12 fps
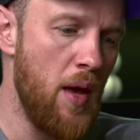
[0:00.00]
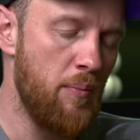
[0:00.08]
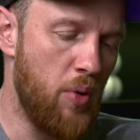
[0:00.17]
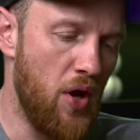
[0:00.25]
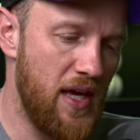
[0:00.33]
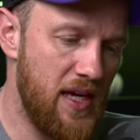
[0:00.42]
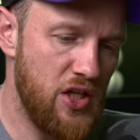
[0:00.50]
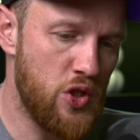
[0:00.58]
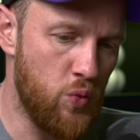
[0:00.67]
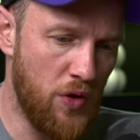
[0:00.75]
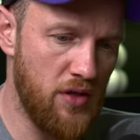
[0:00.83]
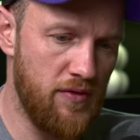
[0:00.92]
but each
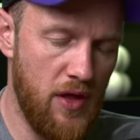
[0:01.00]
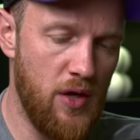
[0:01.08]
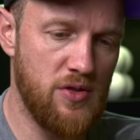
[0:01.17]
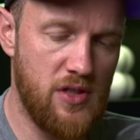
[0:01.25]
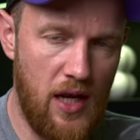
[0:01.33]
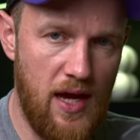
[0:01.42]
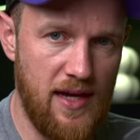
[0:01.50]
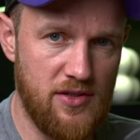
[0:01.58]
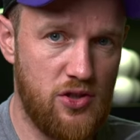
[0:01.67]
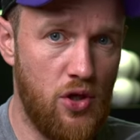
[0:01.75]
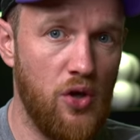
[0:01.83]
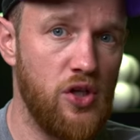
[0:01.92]
one of those clients
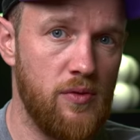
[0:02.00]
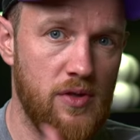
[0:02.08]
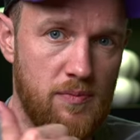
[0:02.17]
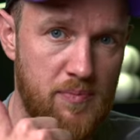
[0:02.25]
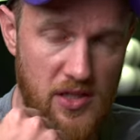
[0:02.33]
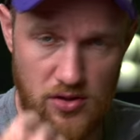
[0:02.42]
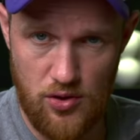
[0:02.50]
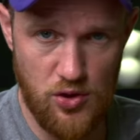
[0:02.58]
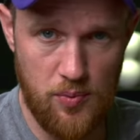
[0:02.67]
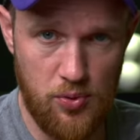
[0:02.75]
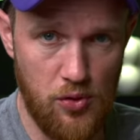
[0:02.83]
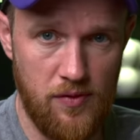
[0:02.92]
got you a piece of
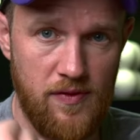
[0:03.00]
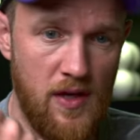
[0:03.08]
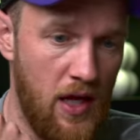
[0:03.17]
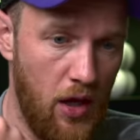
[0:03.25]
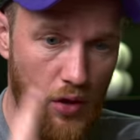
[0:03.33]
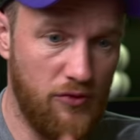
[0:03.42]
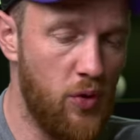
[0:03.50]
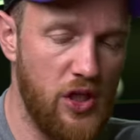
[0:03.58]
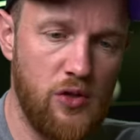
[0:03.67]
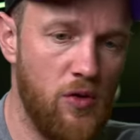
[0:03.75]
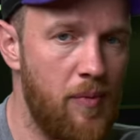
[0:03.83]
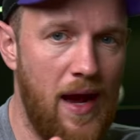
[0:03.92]
social proof, loved what
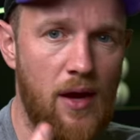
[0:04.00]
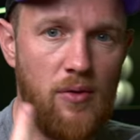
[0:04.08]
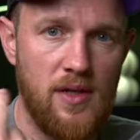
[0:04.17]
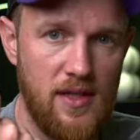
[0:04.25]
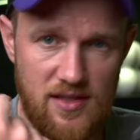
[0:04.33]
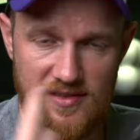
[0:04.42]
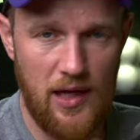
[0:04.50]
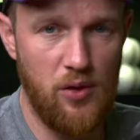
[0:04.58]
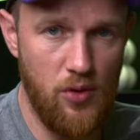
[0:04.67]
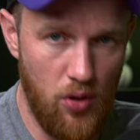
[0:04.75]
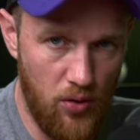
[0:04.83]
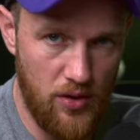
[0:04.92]
you're about, stayed
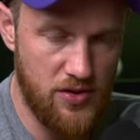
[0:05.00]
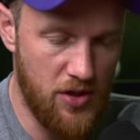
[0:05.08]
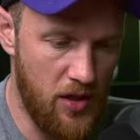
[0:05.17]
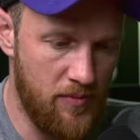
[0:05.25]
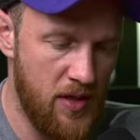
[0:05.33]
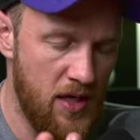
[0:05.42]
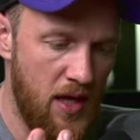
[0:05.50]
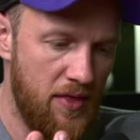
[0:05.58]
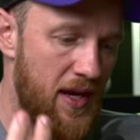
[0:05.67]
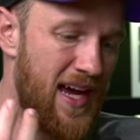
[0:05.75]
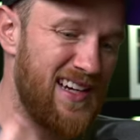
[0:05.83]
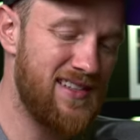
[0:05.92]
with you longer term,
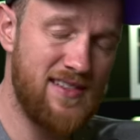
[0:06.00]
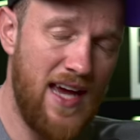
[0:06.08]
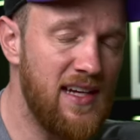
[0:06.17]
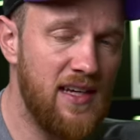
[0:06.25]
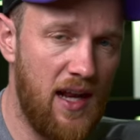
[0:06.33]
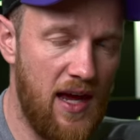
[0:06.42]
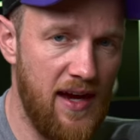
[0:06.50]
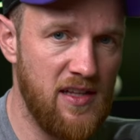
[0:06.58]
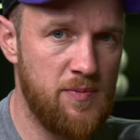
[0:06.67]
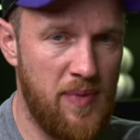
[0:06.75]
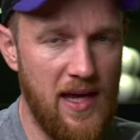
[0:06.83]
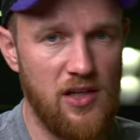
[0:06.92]
than had 10
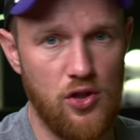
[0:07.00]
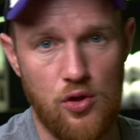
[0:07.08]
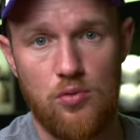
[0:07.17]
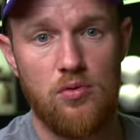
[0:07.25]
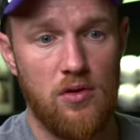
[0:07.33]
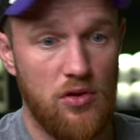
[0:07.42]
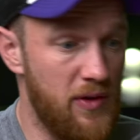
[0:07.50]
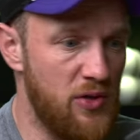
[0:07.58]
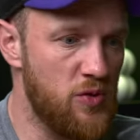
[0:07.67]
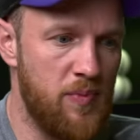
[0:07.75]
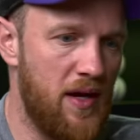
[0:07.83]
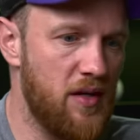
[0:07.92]
clients paying you
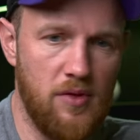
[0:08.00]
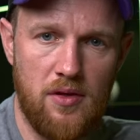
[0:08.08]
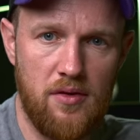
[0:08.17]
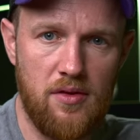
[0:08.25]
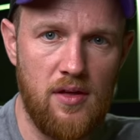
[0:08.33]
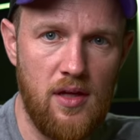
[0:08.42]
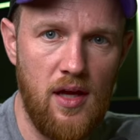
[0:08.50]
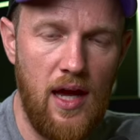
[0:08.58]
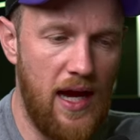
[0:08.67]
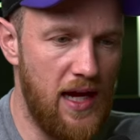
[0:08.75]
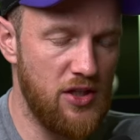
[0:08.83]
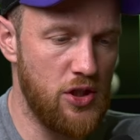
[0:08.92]
£300 a month.
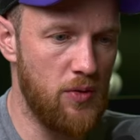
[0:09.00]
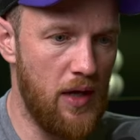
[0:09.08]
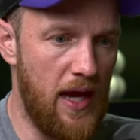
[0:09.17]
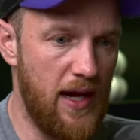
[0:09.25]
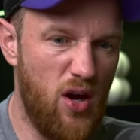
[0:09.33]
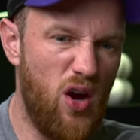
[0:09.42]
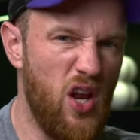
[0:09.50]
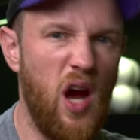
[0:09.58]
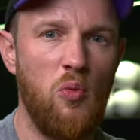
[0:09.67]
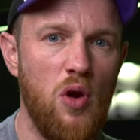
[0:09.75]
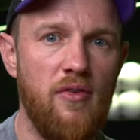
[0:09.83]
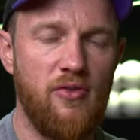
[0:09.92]
And you were like, oh no,
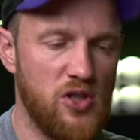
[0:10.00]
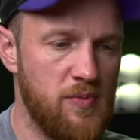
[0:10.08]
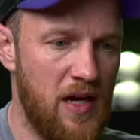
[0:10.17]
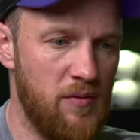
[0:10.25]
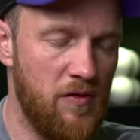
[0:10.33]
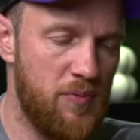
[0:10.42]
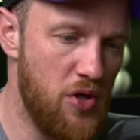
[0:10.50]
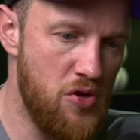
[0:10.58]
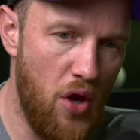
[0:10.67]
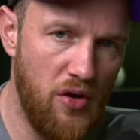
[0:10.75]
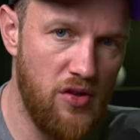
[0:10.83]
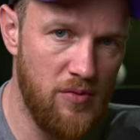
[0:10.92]
I'm worth £300 a month. But
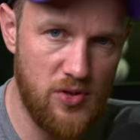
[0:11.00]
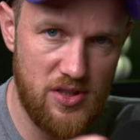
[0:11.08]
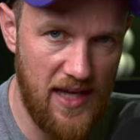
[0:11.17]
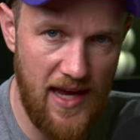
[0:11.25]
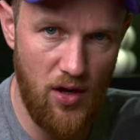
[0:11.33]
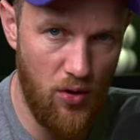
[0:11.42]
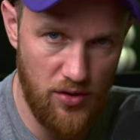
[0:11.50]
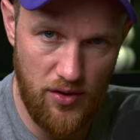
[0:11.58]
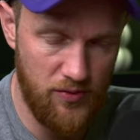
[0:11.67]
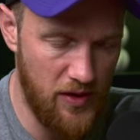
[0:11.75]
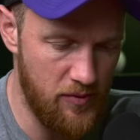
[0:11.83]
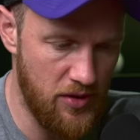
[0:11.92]
none of them were staying longer than
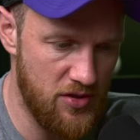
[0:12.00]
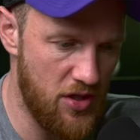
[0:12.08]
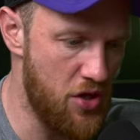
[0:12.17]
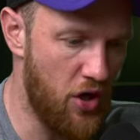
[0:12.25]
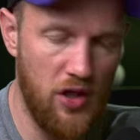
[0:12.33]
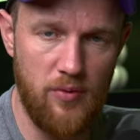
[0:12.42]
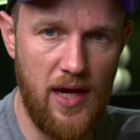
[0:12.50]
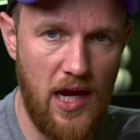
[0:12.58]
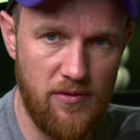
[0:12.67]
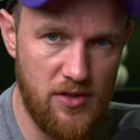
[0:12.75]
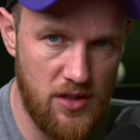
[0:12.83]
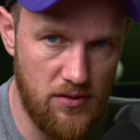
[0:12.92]
3 months and none of them were
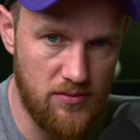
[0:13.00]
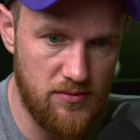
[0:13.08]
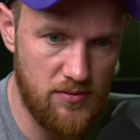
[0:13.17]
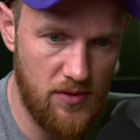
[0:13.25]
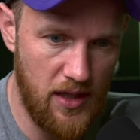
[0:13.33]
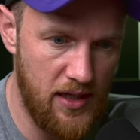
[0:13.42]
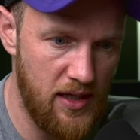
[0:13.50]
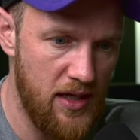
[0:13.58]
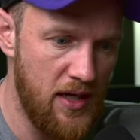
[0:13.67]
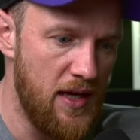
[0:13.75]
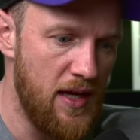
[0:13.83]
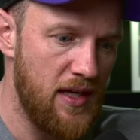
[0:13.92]
getting a result. Right?
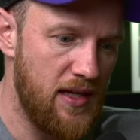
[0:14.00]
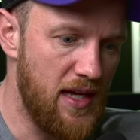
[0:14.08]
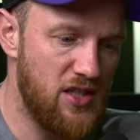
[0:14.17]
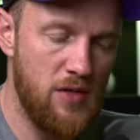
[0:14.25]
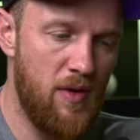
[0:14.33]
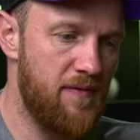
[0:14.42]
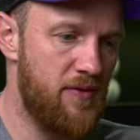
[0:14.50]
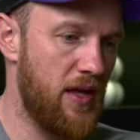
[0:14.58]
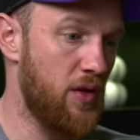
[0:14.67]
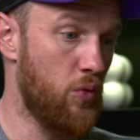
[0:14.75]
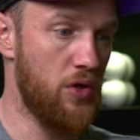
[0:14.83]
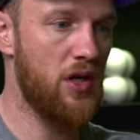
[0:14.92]
Yes, you might feel like
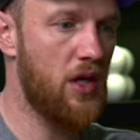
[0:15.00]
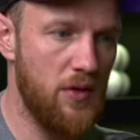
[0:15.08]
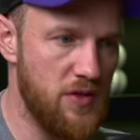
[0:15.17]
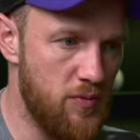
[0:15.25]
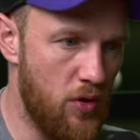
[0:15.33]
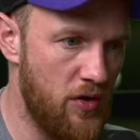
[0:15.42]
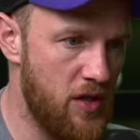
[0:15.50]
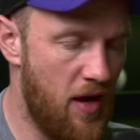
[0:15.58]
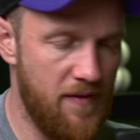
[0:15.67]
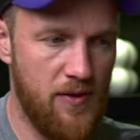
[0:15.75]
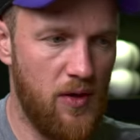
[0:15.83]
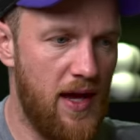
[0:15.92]
the workload's more and you
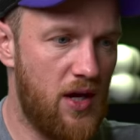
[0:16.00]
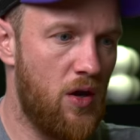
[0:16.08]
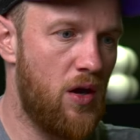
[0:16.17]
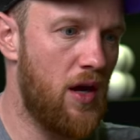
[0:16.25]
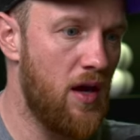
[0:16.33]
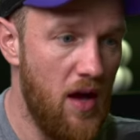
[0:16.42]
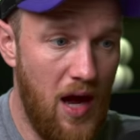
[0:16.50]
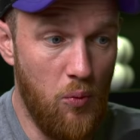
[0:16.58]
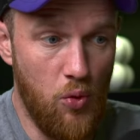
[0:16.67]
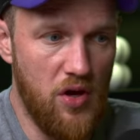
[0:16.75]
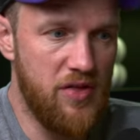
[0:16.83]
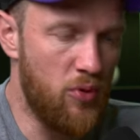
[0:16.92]
might feel like, oh, I'm
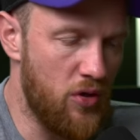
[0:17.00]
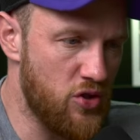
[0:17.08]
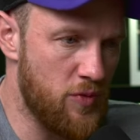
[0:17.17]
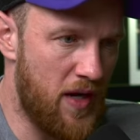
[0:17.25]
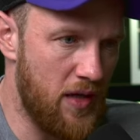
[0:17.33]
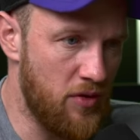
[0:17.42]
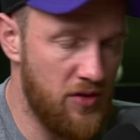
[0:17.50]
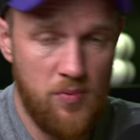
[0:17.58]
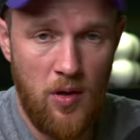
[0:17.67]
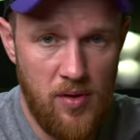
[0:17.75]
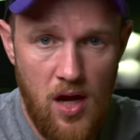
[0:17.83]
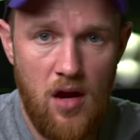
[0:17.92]
worth more £100 a month. You
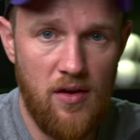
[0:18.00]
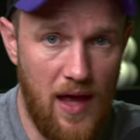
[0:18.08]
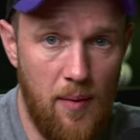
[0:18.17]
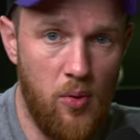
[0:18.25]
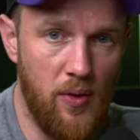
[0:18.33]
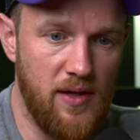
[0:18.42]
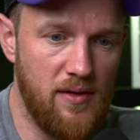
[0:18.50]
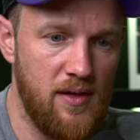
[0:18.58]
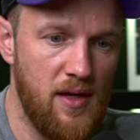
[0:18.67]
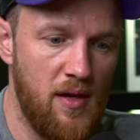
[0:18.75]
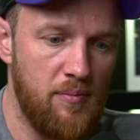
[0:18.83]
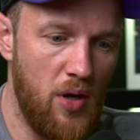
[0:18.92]
probably are at that point,
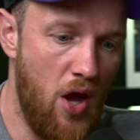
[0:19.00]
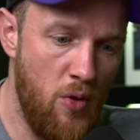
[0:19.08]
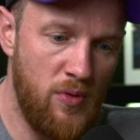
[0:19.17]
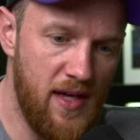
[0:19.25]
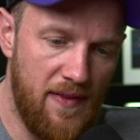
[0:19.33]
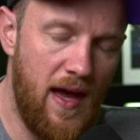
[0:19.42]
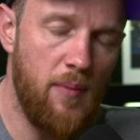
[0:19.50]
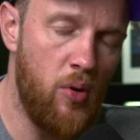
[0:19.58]
but only at that